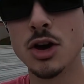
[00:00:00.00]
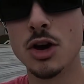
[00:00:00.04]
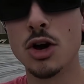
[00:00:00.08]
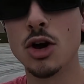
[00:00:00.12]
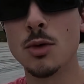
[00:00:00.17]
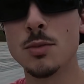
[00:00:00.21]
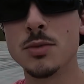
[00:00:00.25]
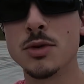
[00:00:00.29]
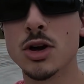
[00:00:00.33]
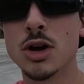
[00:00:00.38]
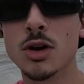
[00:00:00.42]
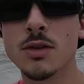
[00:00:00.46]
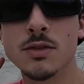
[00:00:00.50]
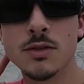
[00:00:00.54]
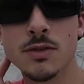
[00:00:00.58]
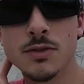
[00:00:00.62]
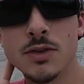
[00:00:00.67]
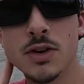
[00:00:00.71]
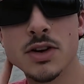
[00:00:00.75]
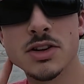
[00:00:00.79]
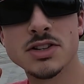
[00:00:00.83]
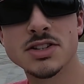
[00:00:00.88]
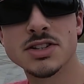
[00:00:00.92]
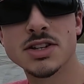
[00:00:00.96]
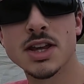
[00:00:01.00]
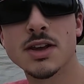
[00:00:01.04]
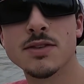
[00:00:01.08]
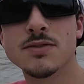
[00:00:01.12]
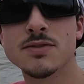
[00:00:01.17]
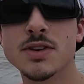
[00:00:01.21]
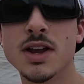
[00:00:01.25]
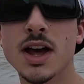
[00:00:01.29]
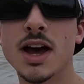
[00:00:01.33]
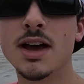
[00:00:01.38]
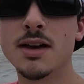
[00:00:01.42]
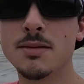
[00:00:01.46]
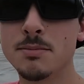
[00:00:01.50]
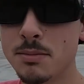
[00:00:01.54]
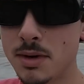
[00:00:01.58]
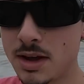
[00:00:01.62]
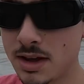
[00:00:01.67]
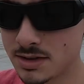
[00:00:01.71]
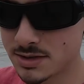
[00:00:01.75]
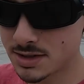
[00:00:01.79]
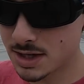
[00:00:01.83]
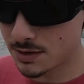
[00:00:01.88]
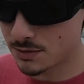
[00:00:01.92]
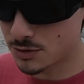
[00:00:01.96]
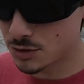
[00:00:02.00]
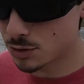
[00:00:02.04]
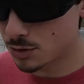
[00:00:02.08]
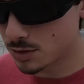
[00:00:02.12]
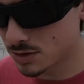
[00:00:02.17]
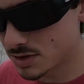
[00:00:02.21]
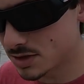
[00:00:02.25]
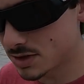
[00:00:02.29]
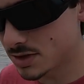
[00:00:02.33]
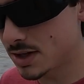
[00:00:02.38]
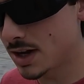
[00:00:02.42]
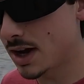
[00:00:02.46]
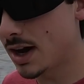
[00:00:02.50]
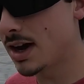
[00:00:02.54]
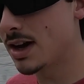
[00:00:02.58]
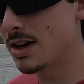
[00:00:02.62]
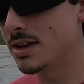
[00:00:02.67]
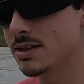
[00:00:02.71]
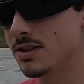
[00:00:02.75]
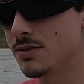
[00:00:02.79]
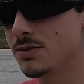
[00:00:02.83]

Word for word: I hope you all have a fun, safe night. Make safe choices, guys.